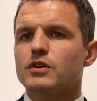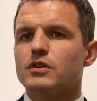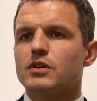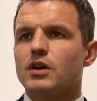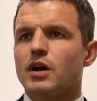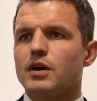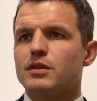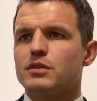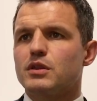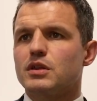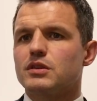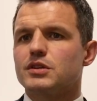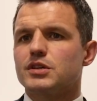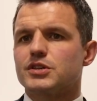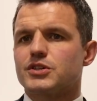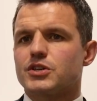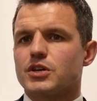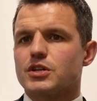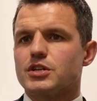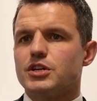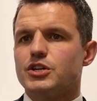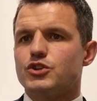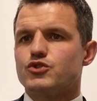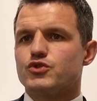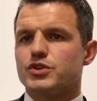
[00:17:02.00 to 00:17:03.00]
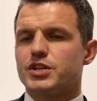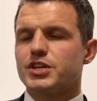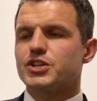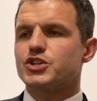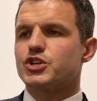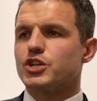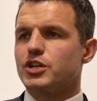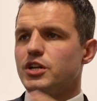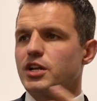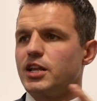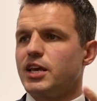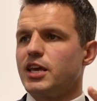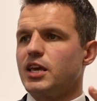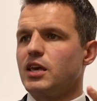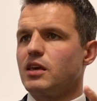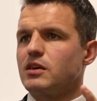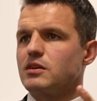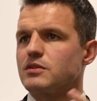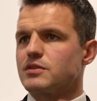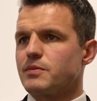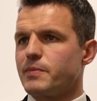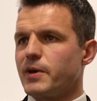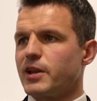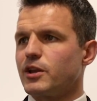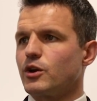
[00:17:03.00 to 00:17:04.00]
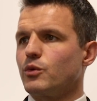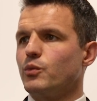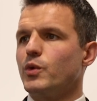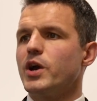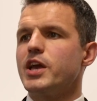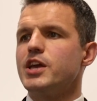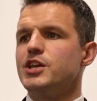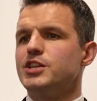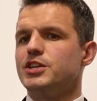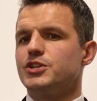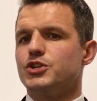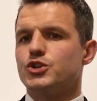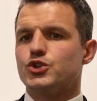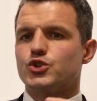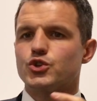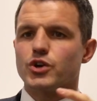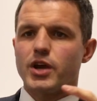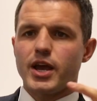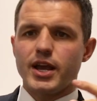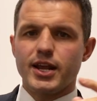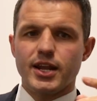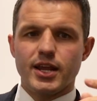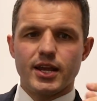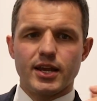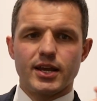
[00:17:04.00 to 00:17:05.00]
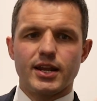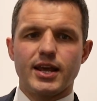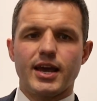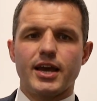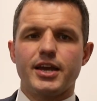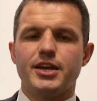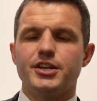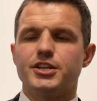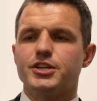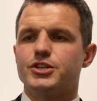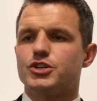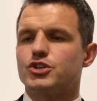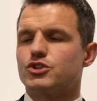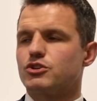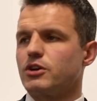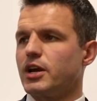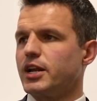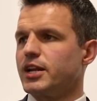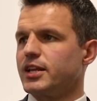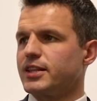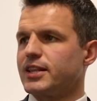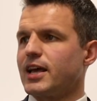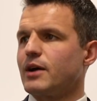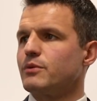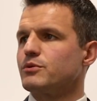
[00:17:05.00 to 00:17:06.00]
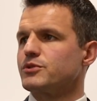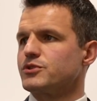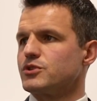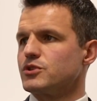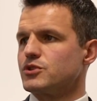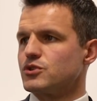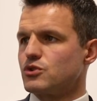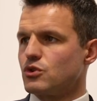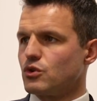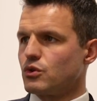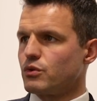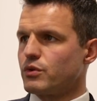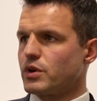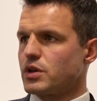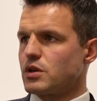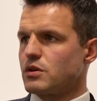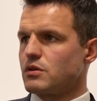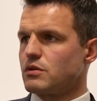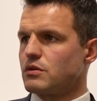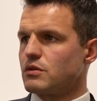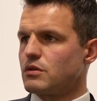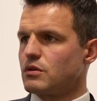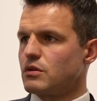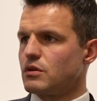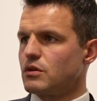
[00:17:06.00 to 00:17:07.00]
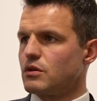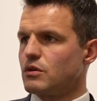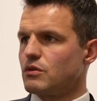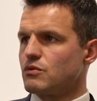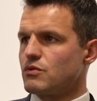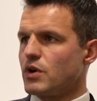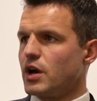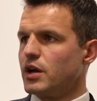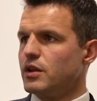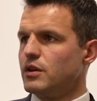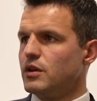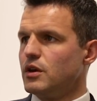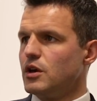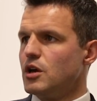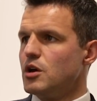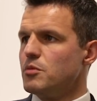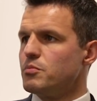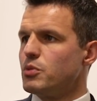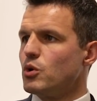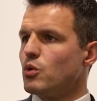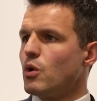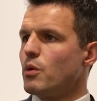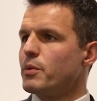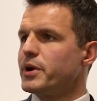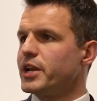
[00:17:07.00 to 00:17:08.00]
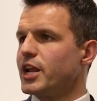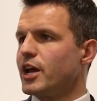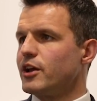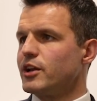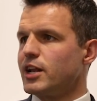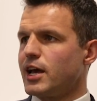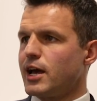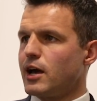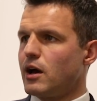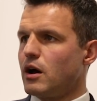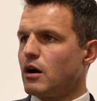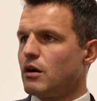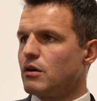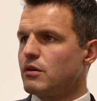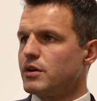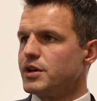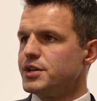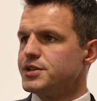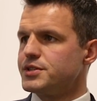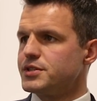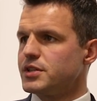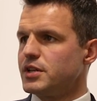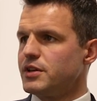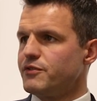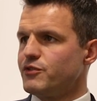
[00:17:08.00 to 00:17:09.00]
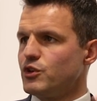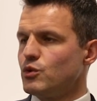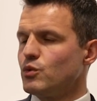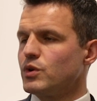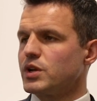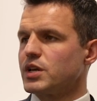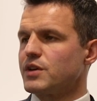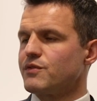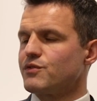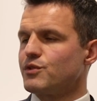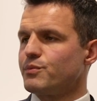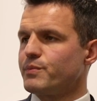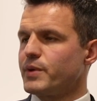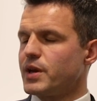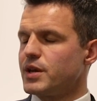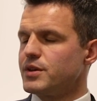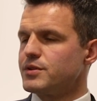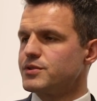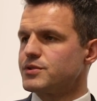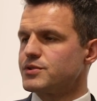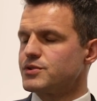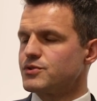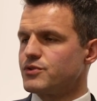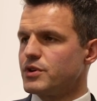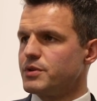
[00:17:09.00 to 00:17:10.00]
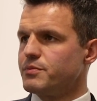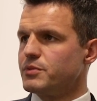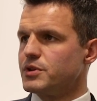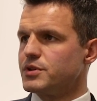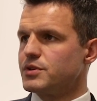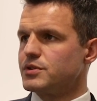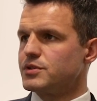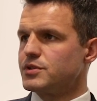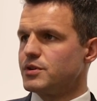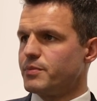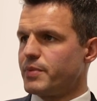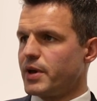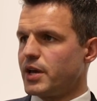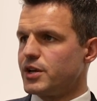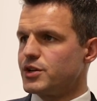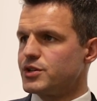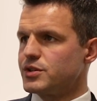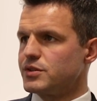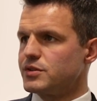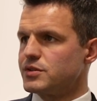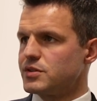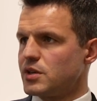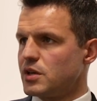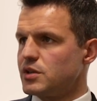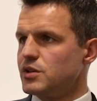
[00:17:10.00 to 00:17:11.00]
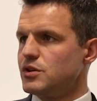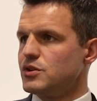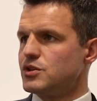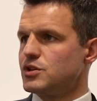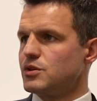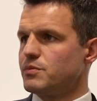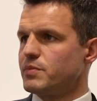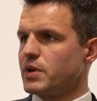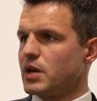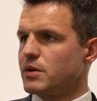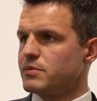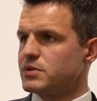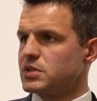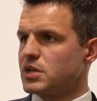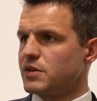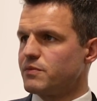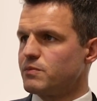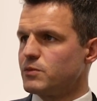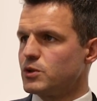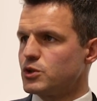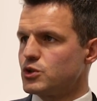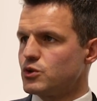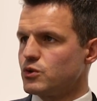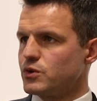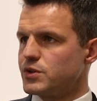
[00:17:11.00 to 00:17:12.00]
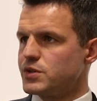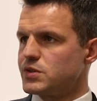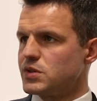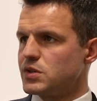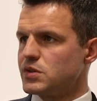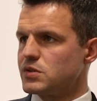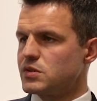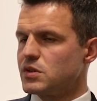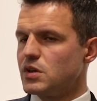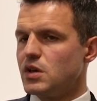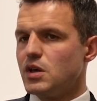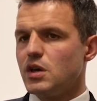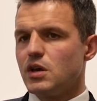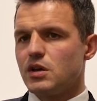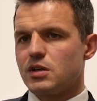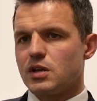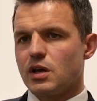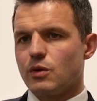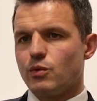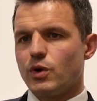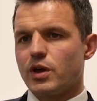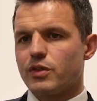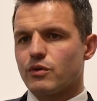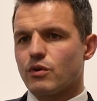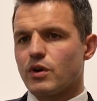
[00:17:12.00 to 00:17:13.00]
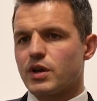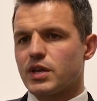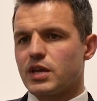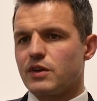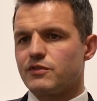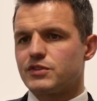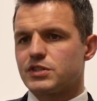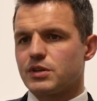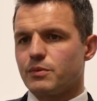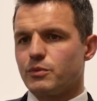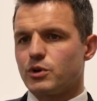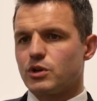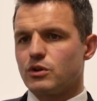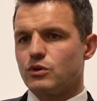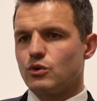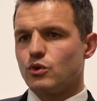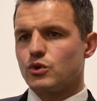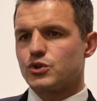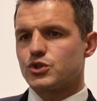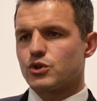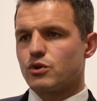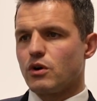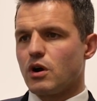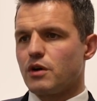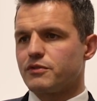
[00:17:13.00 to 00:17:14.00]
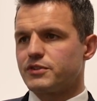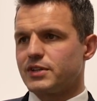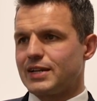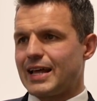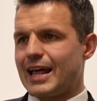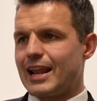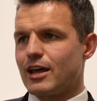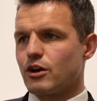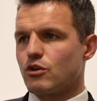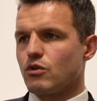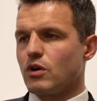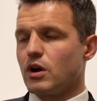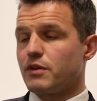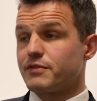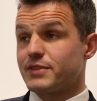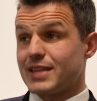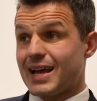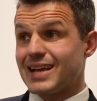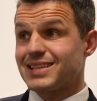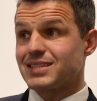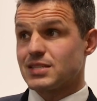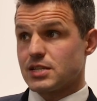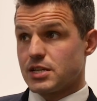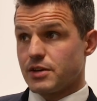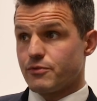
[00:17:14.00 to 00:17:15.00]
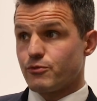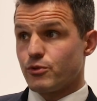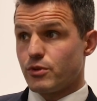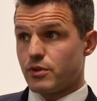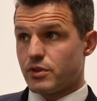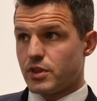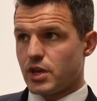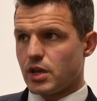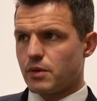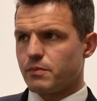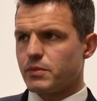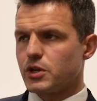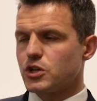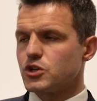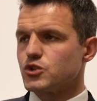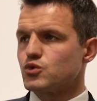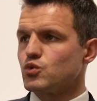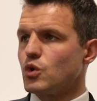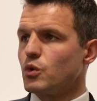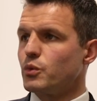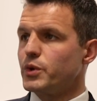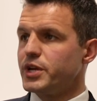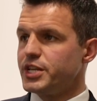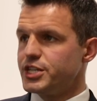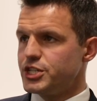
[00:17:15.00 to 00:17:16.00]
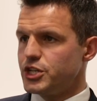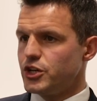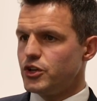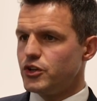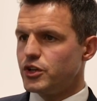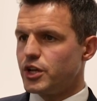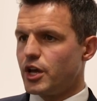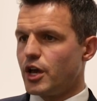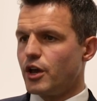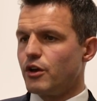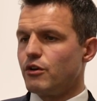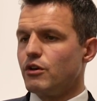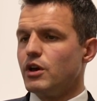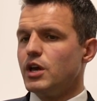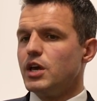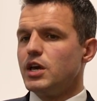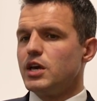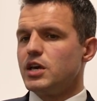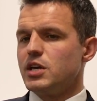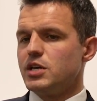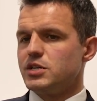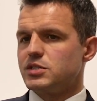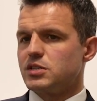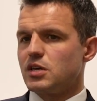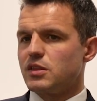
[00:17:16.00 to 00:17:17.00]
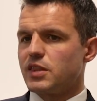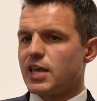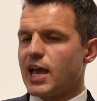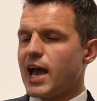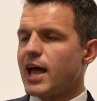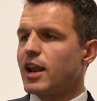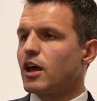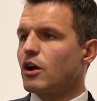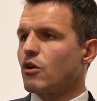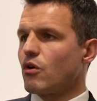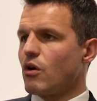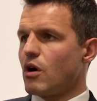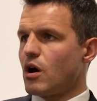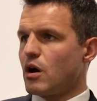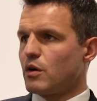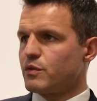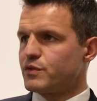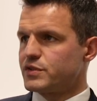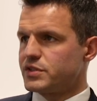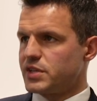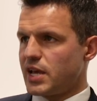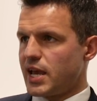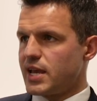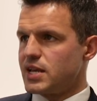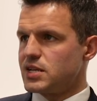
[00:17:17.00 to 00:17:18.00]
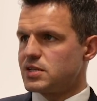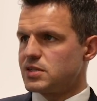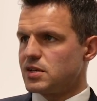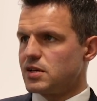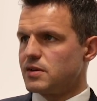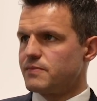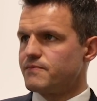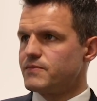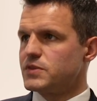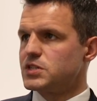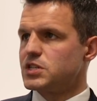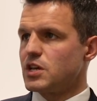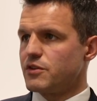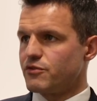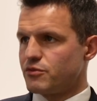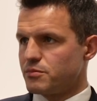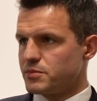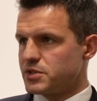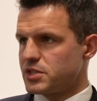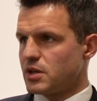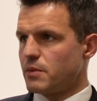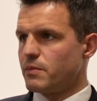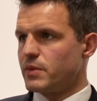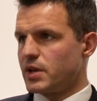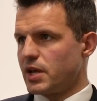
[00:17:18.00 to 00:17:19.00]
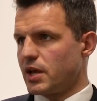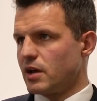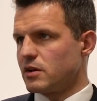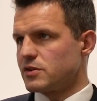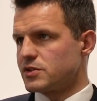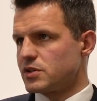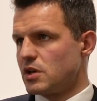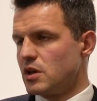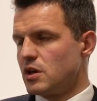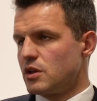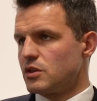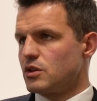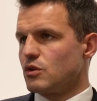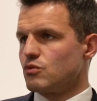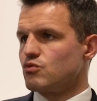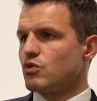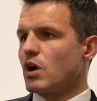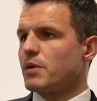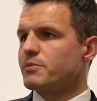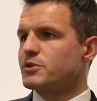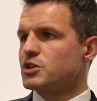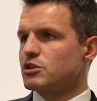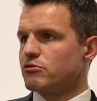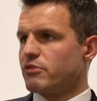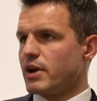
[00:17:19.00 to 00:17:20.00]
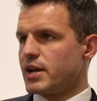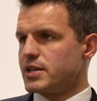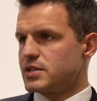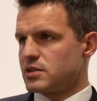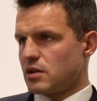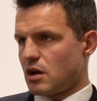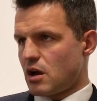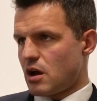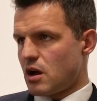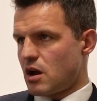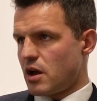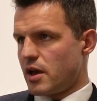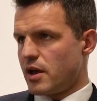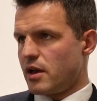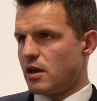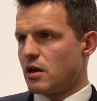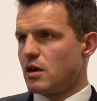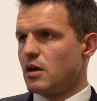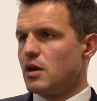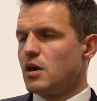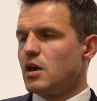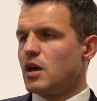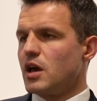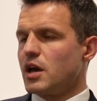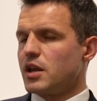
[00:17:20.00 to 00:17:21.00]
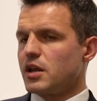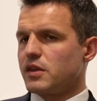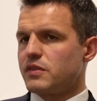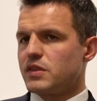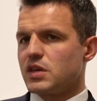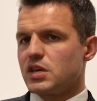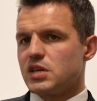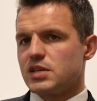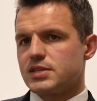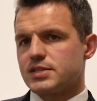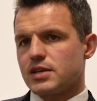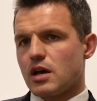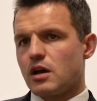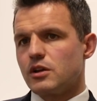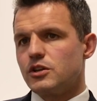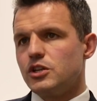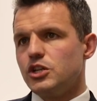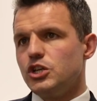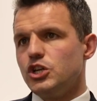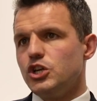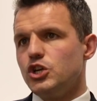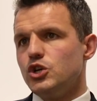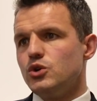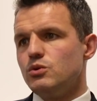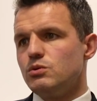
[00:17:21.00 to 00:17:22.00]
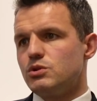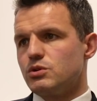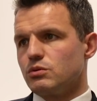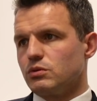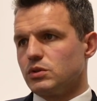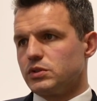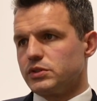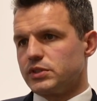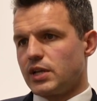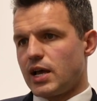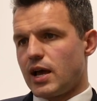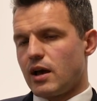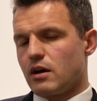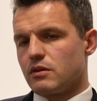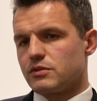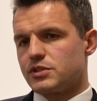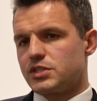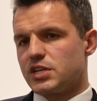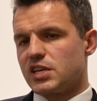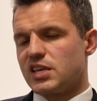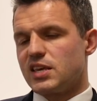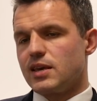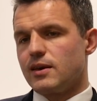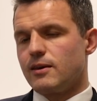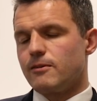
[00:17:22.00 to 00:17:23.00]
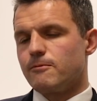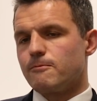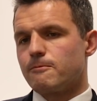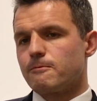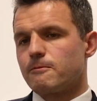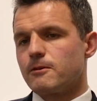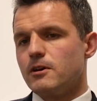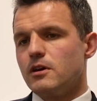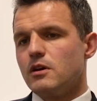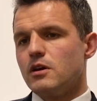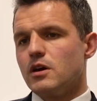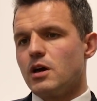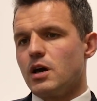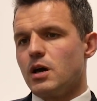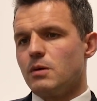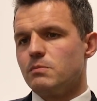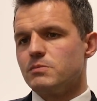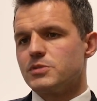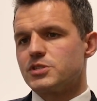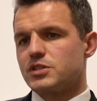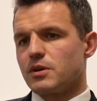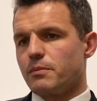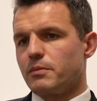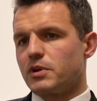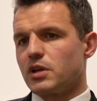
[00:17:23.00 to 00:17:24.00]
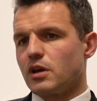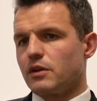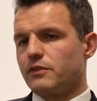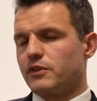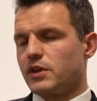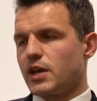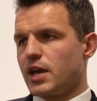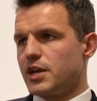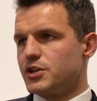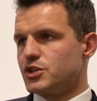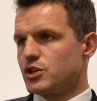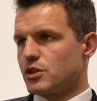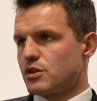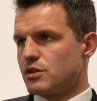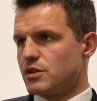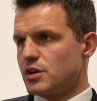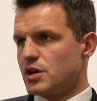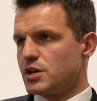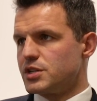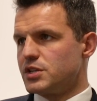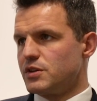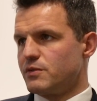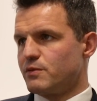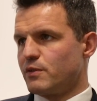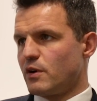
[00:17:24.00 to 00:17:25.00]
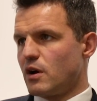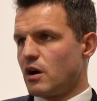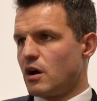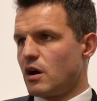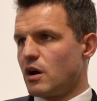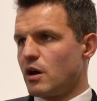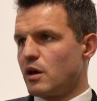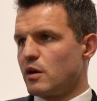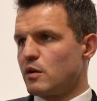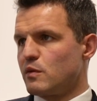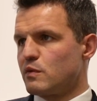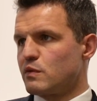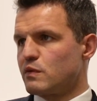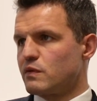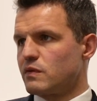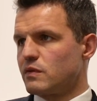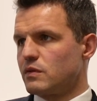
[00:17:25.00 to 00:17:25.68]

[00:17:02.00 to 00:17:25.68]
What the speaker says: that certainly traditionally, depending on where you did your training and how you did your training, that was the story. Right? But what we know now is that if you want to give the base treatment to patients, then you should be able to give them the choices. Now, whether I give someone an autograft and allograft, that's a different thing, because what we do know is that the allograft data, say from somebody else, the rupture rates are higher. And I think it's unusual now to give somebody under the age of 35,